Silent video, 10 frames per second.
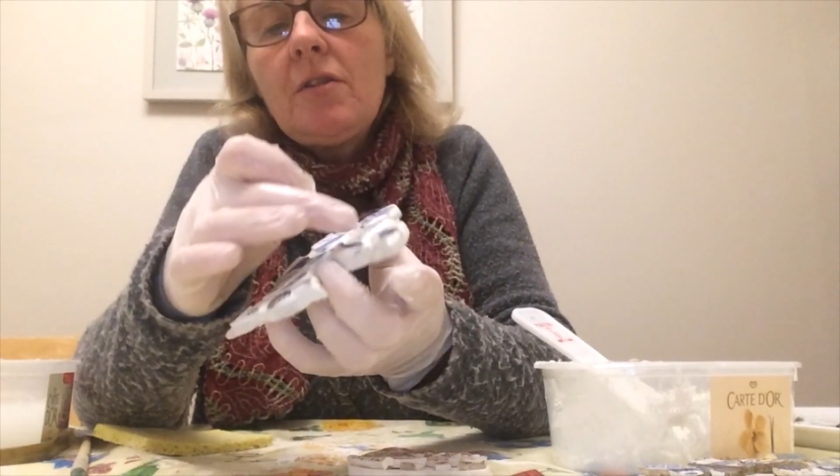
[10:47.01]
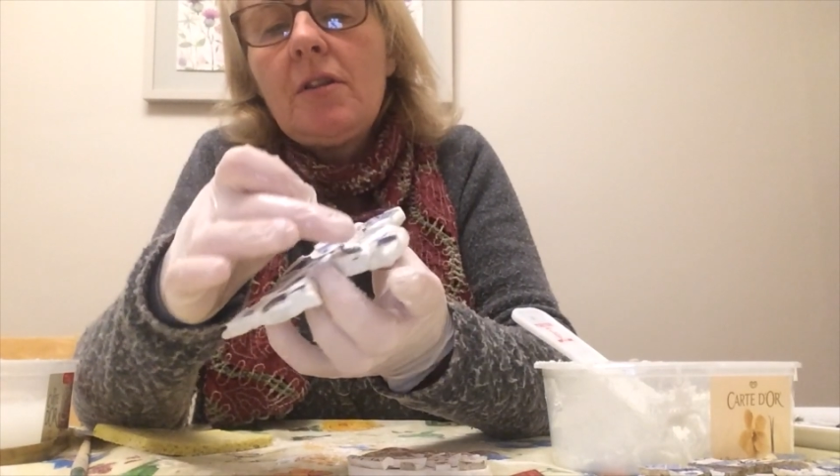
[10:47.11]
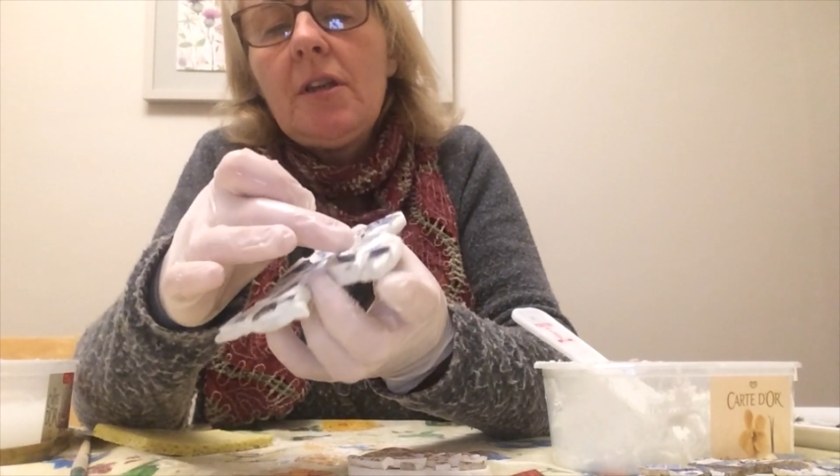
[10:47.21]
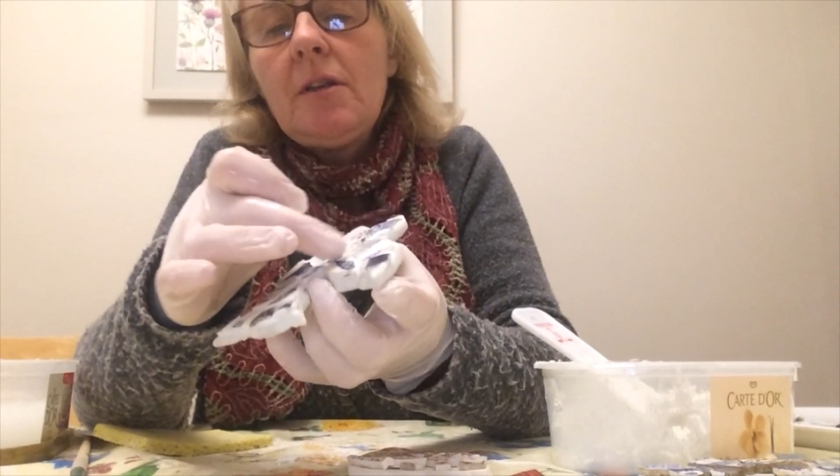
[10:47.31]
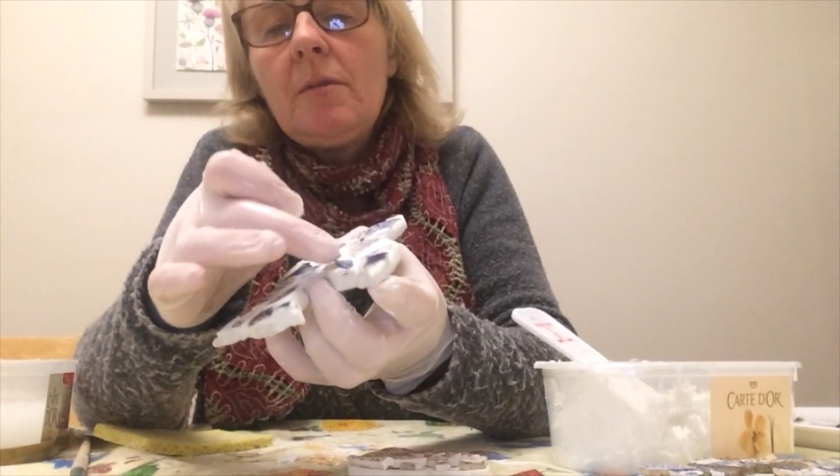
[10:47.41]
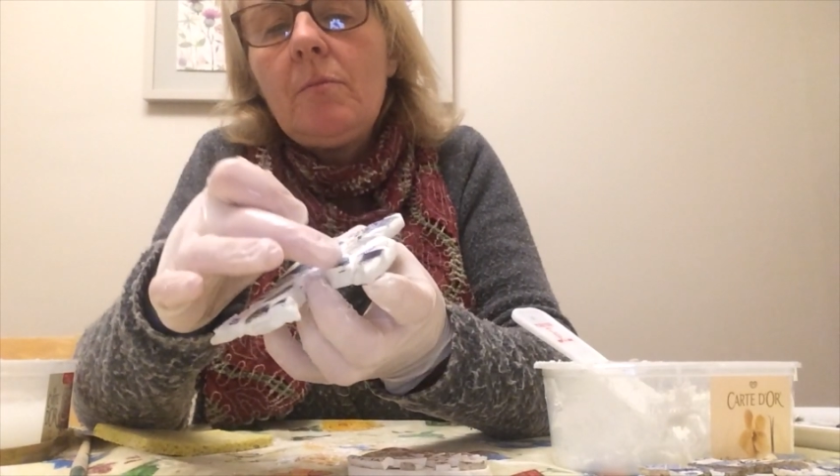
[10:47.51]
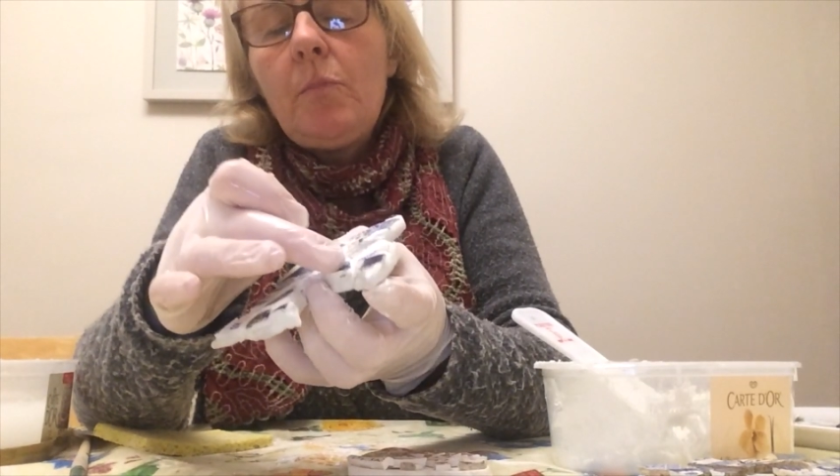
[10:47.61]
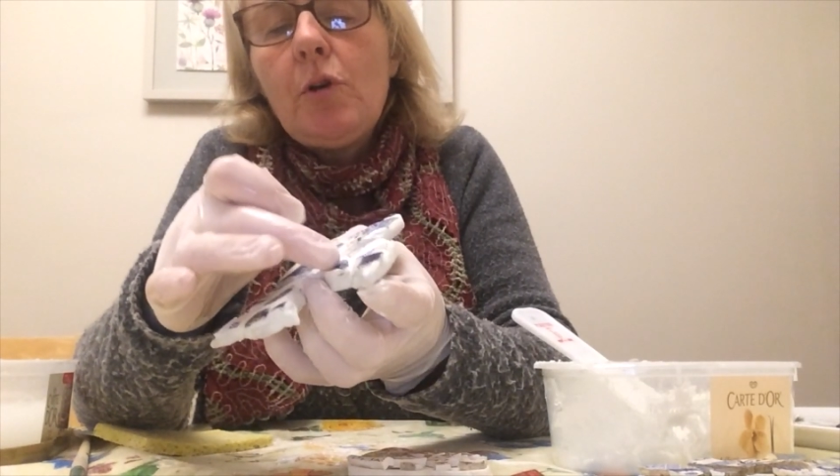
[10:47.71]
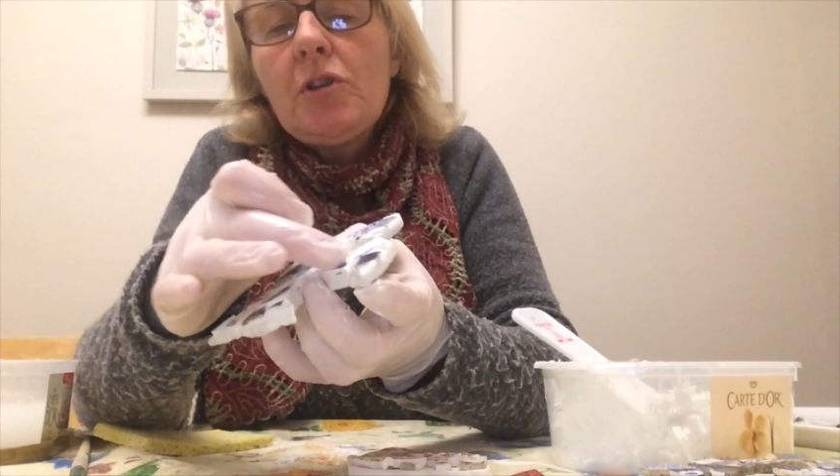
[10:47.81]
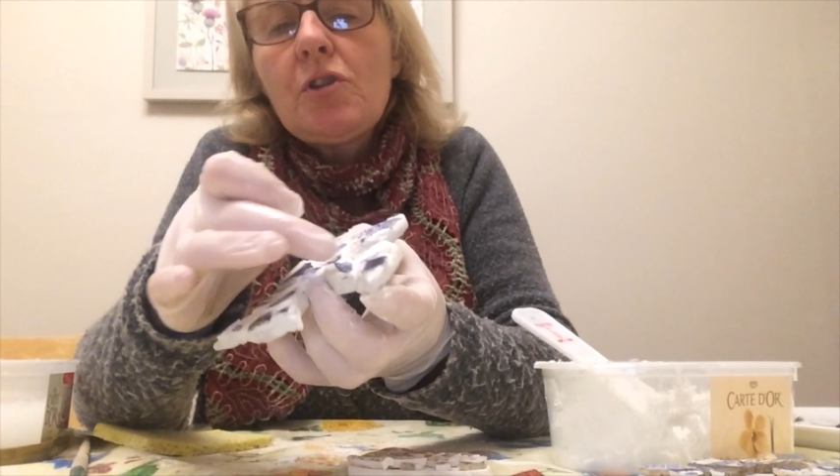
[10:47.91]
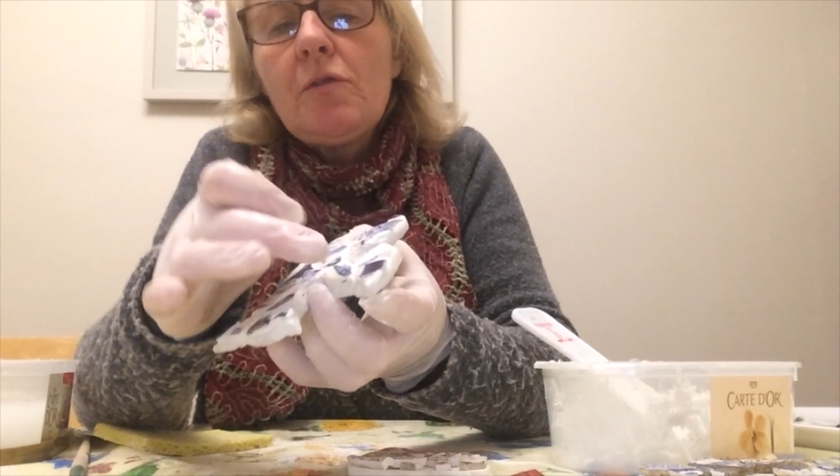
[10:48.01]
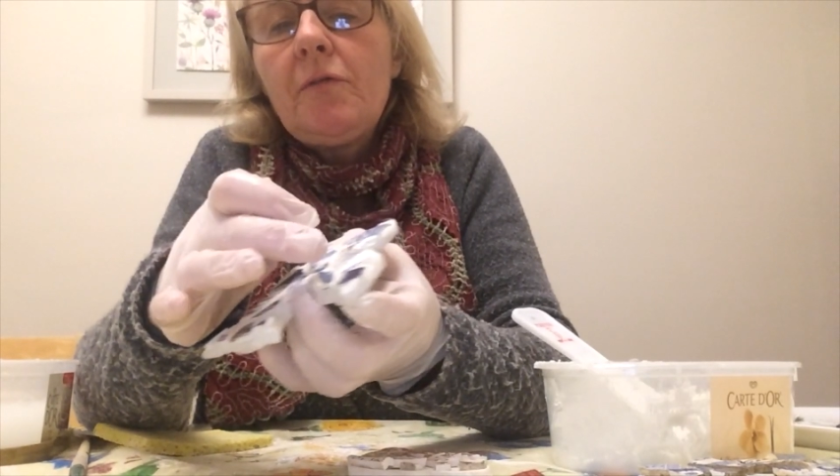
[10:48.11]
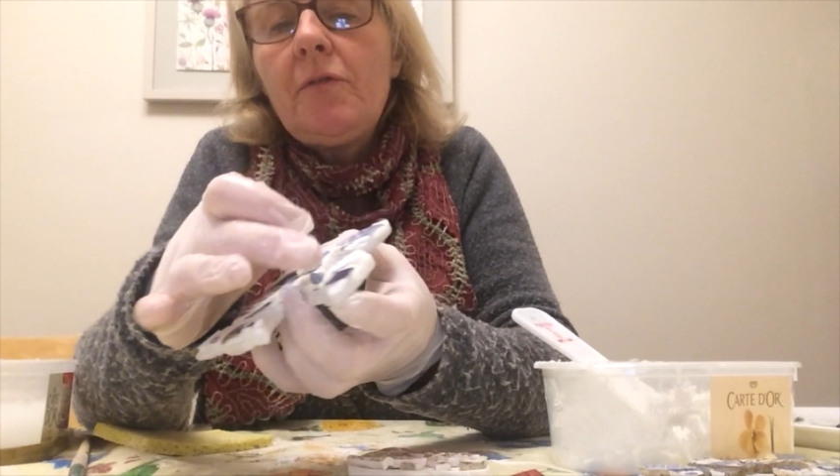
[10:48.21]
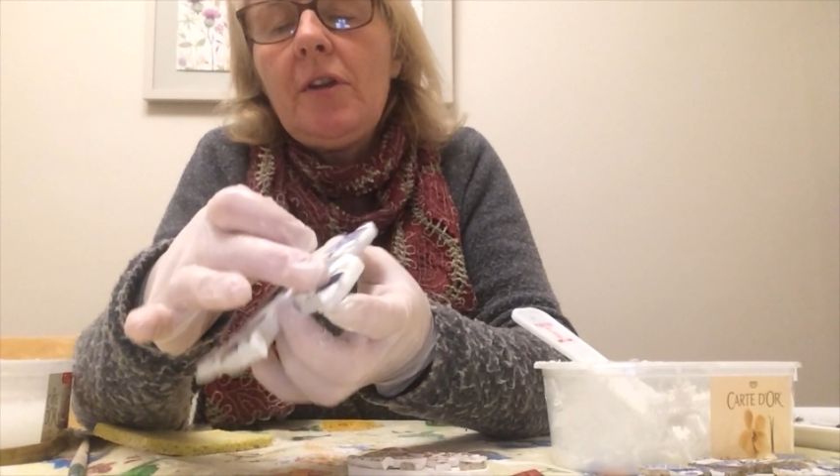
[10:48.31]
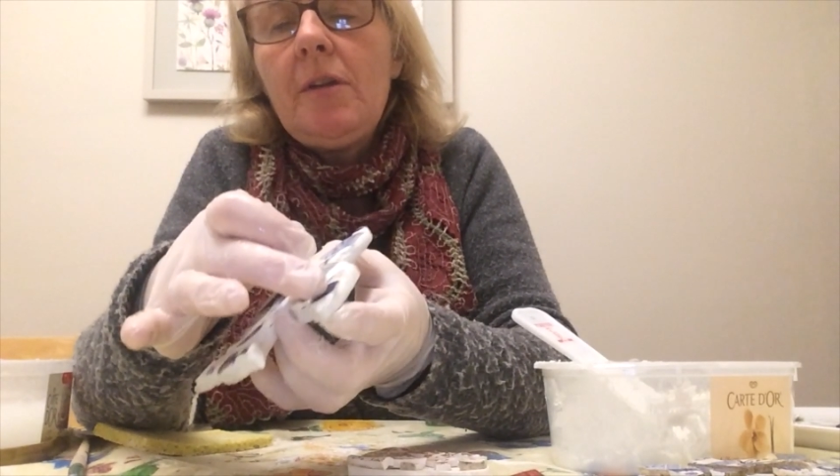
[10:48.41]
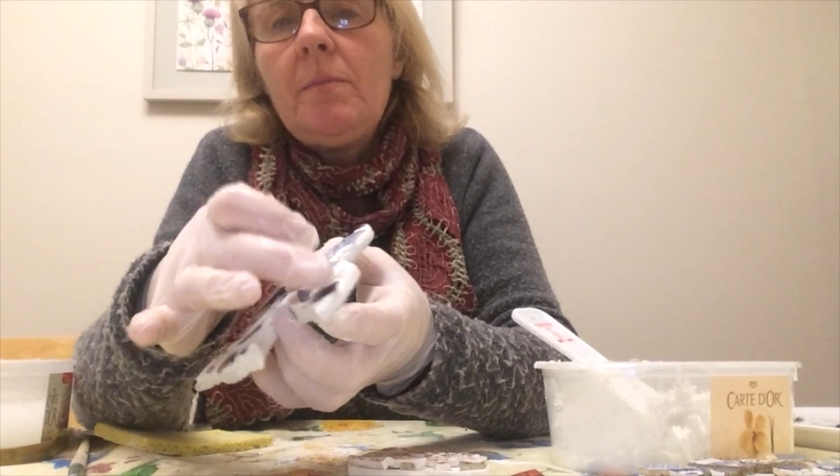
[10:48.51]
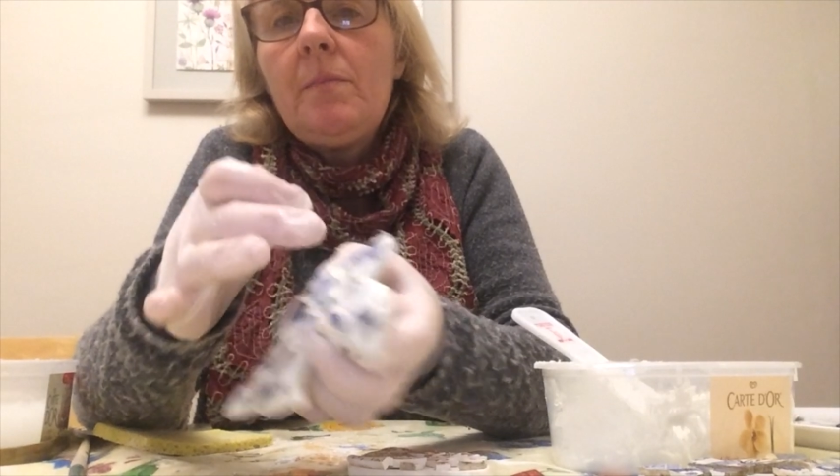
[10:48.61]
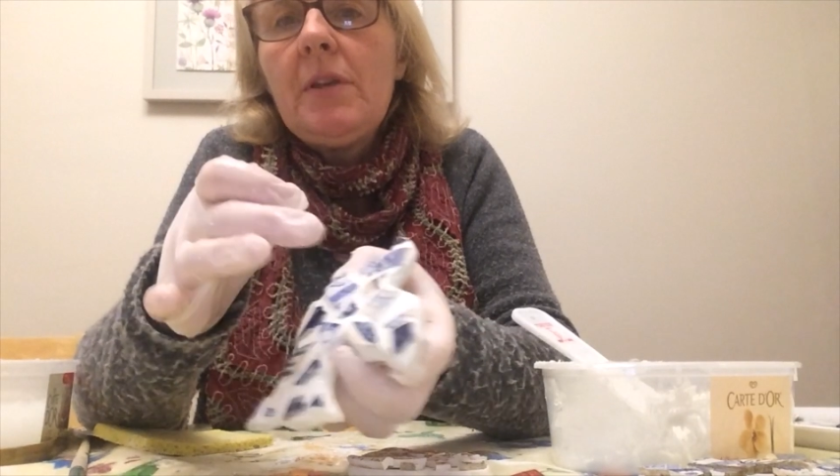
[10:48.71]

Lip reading: you can then polish off the